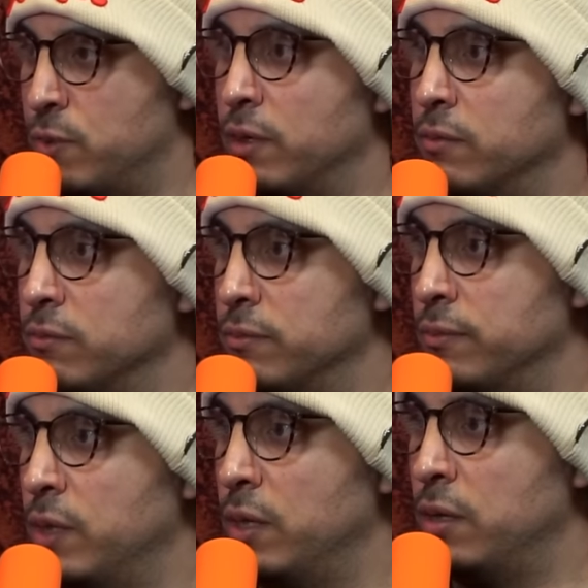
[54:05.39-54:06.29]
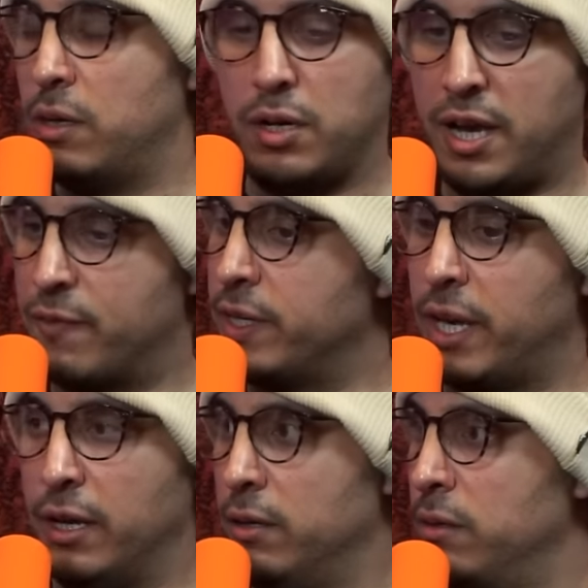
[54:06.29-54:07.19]
Israel. Every
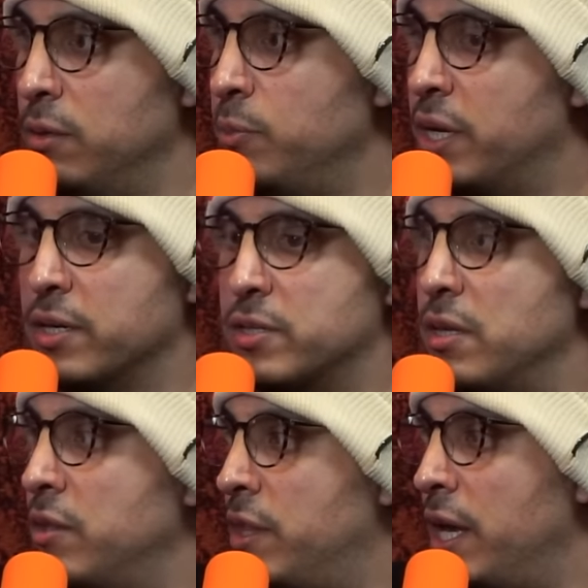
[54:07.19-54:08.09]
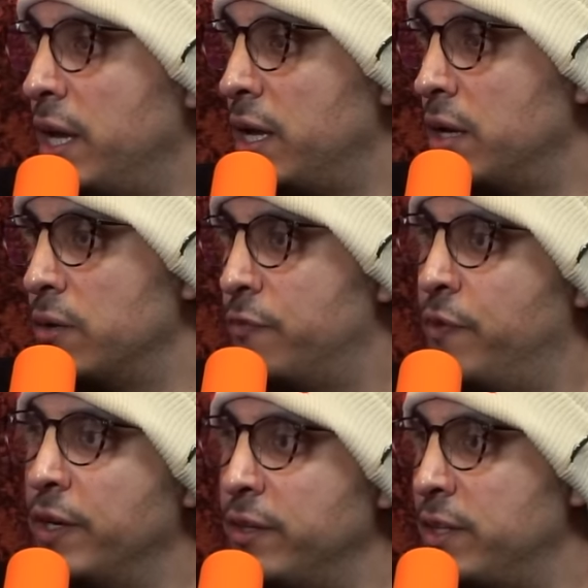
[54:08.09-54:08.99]
day. Because they
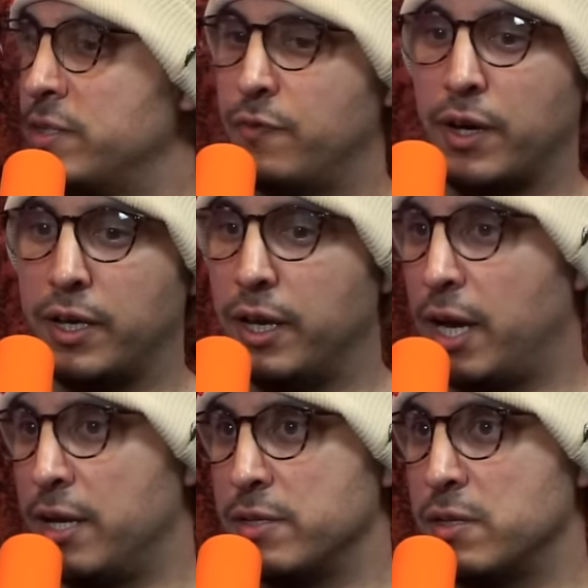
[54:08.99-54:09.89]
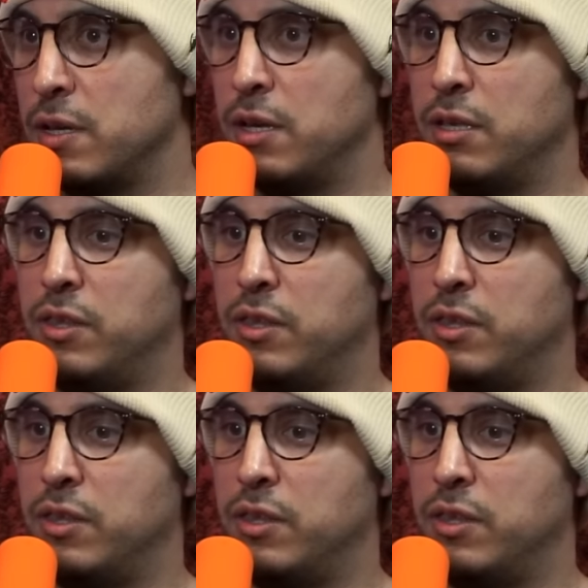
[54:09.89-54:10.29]
funded these fucking guys.